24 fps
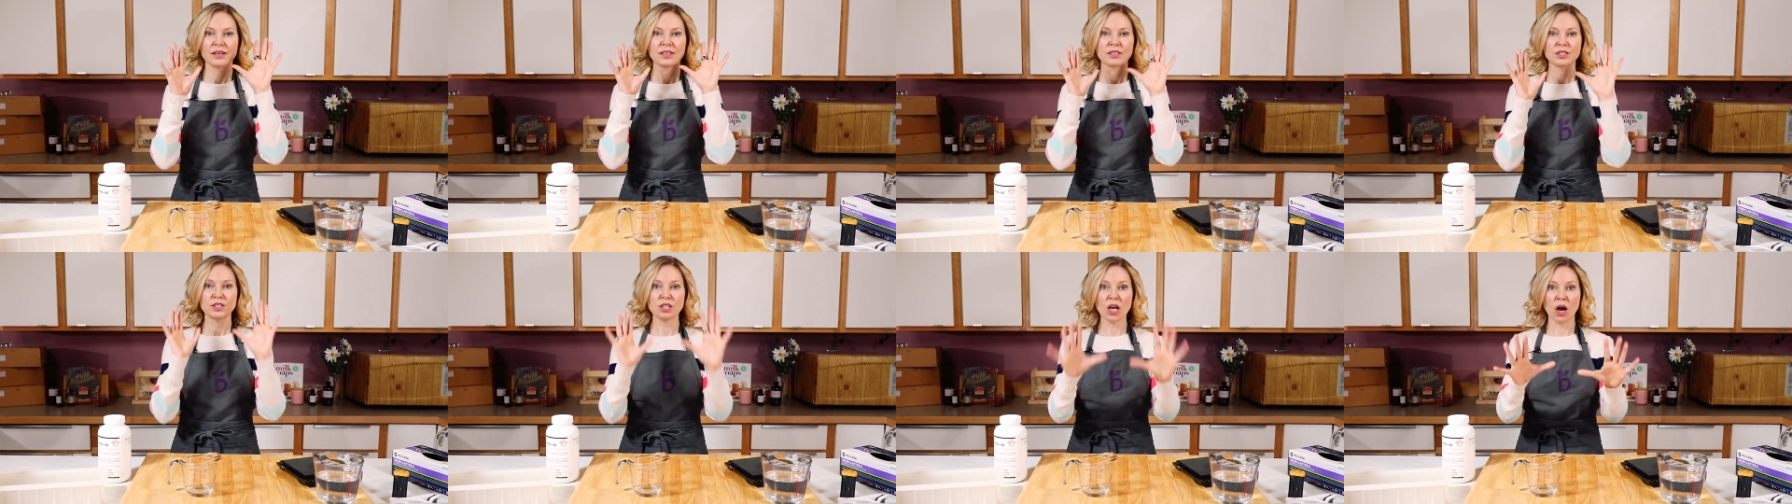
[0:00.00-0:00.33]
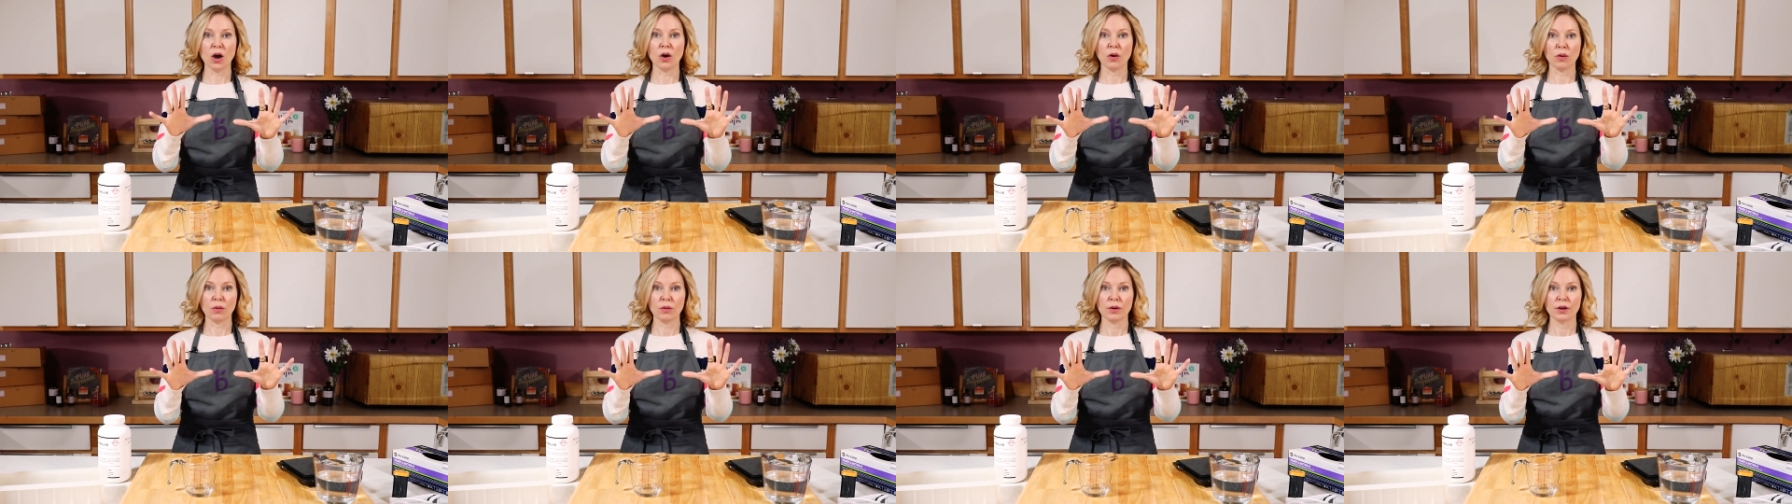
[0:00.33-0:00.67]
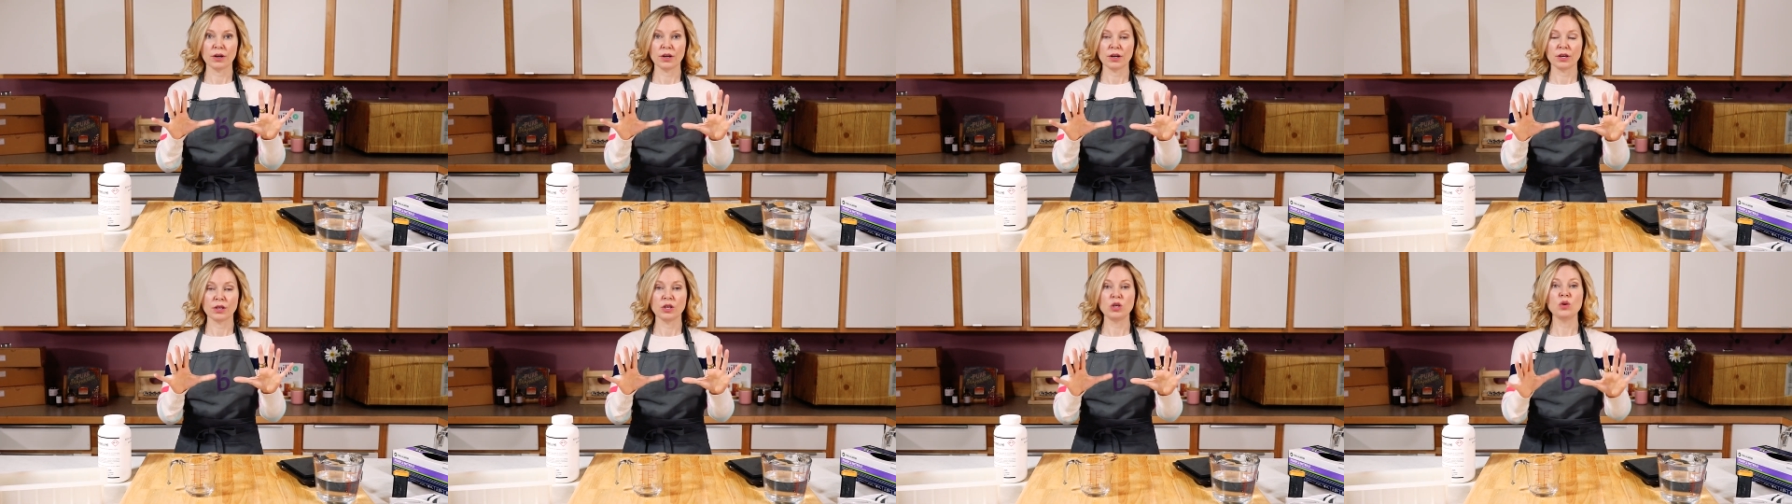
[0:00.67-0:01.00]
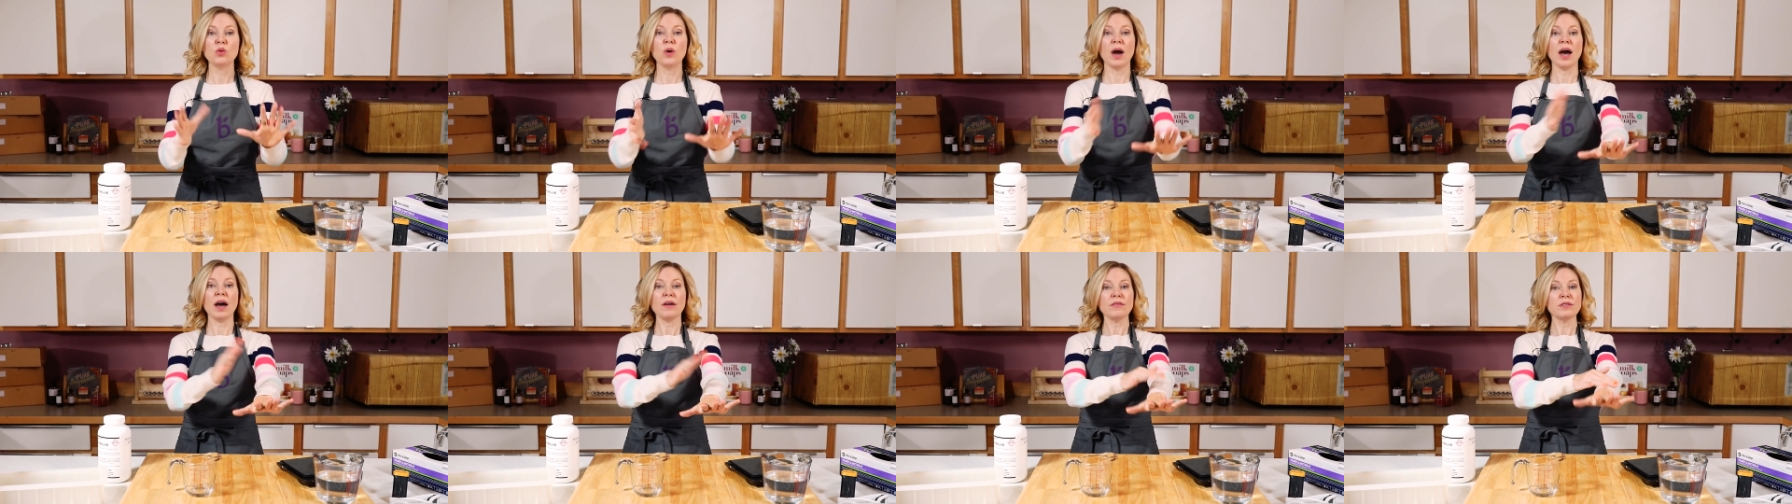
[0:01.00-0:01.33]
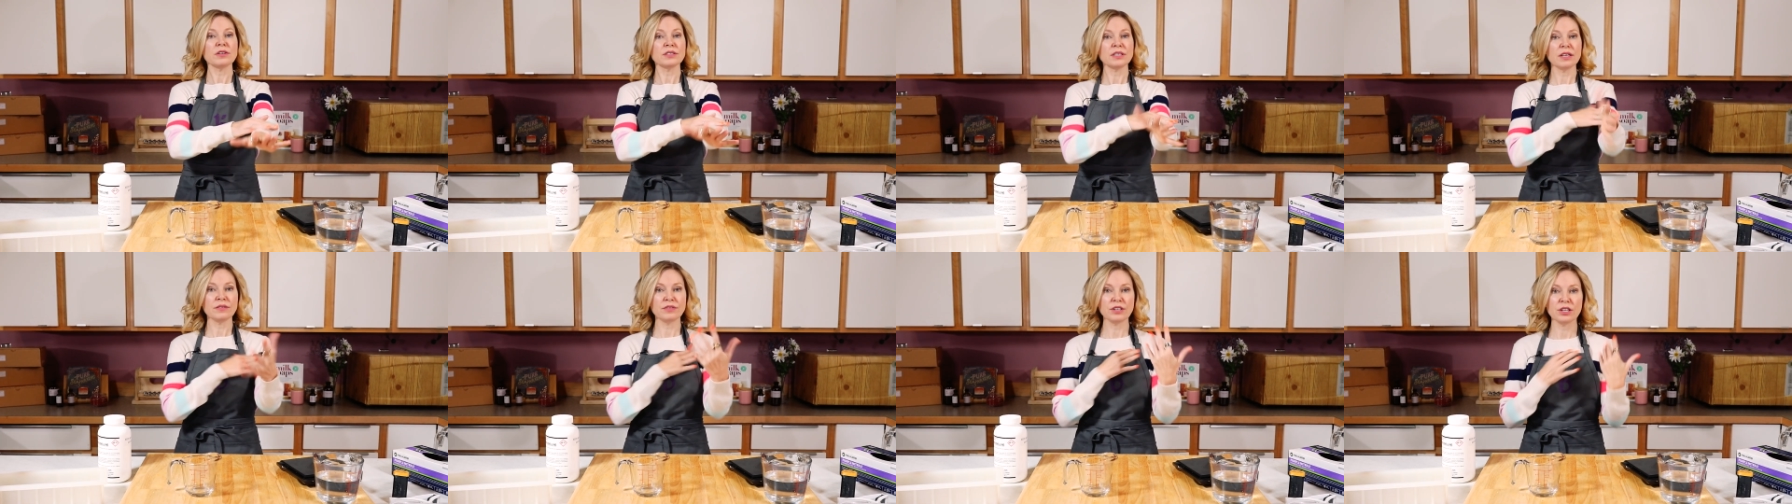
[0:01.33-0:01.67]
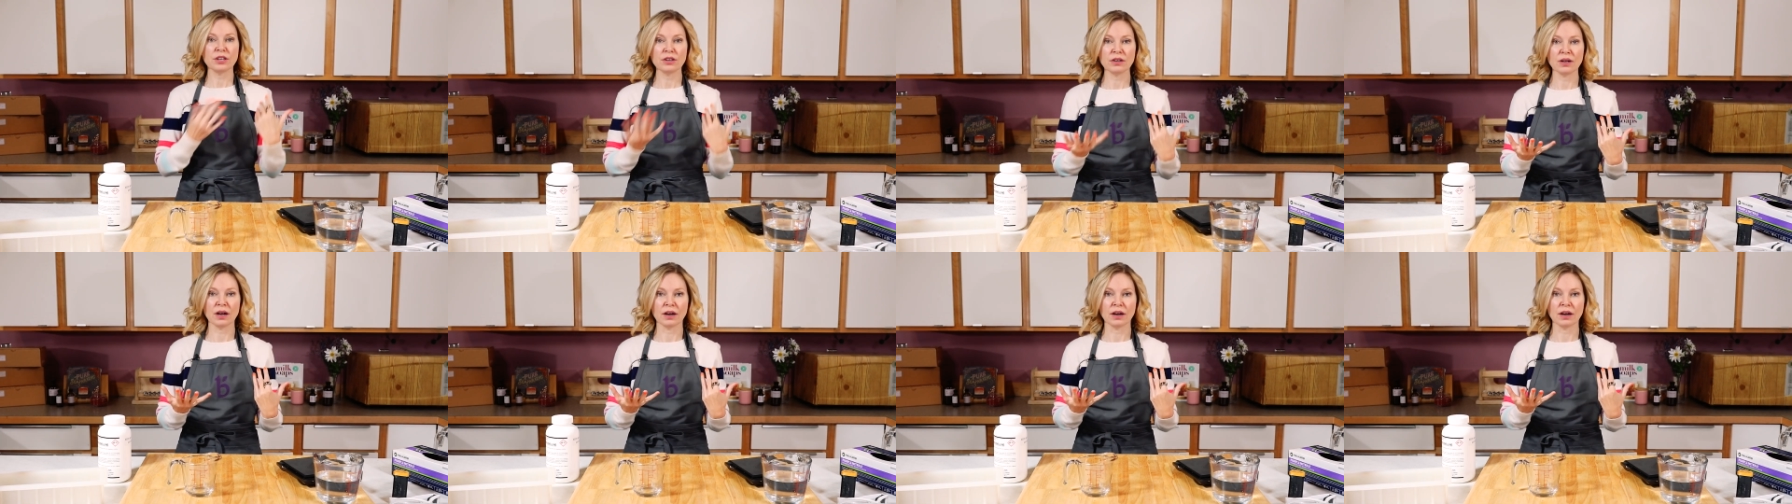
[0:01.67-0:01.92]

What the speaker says: So, you have your safety gear